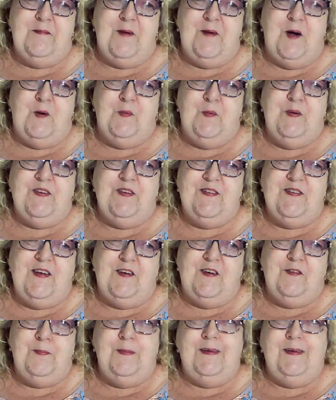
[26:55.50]
Always
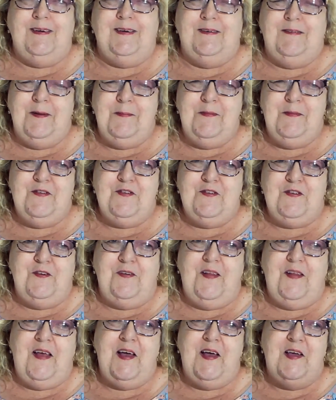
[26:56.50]
tells me, oh, I missed your
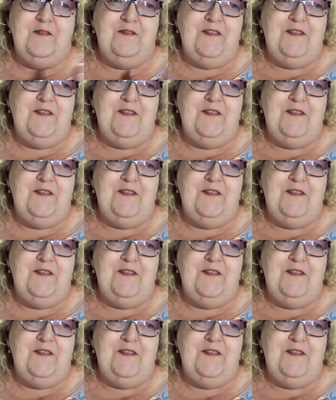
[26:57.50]
live.